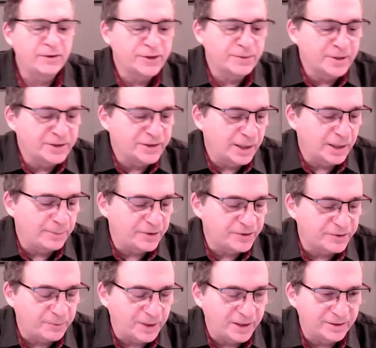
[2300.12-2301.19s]
some examples of
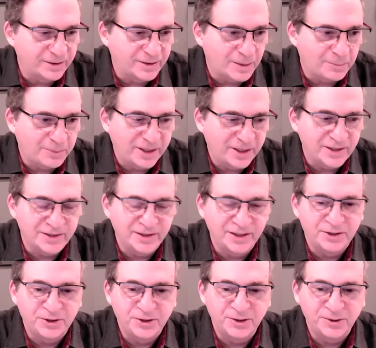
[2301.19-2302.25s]
when companies need
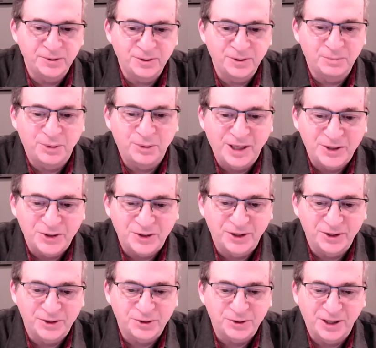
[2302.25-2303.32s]
to embrace the
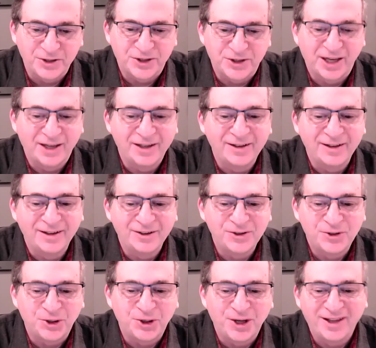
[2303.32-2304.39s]
transcend
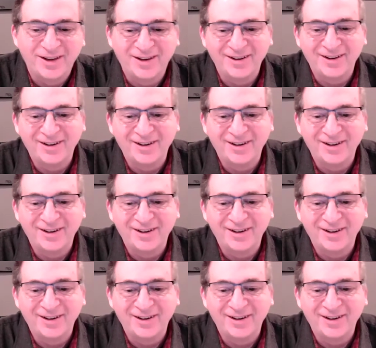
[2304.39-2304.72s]
journey?